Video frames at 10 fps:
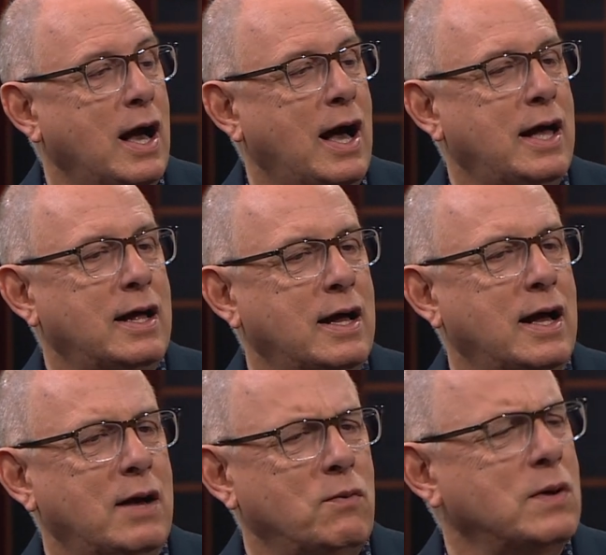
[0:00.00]
How,
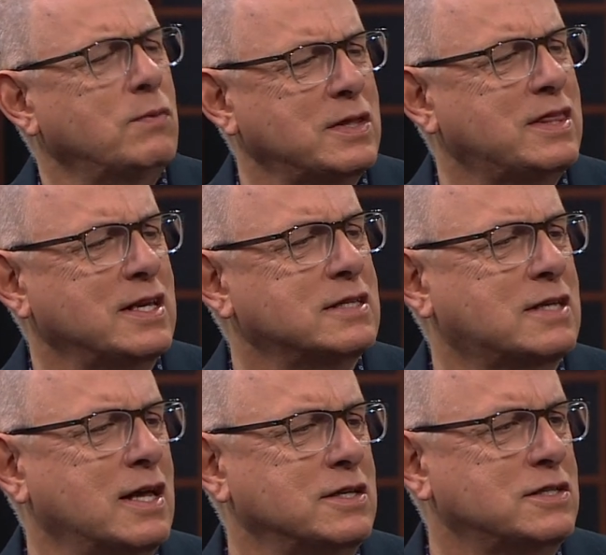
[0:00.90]
uh, what, what things
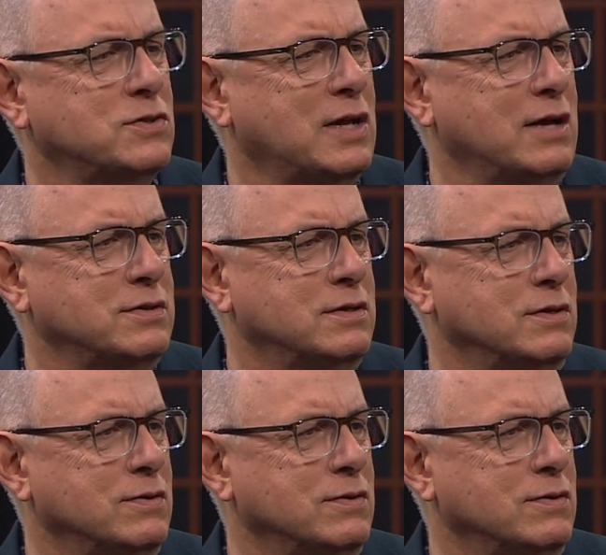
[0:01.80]
kind of stood out to